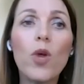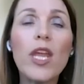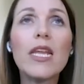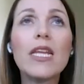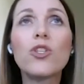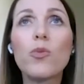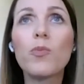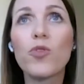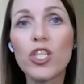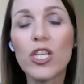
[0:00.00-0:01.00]
we need to
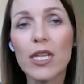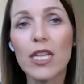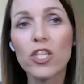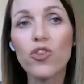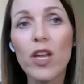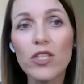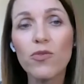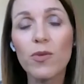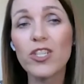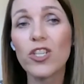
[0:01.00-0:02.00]
appreciate that
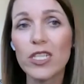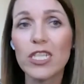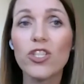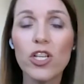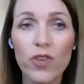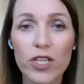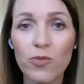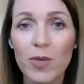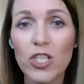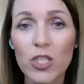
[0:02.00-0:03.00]
transformation and digital
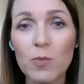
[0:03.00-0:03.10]
transformation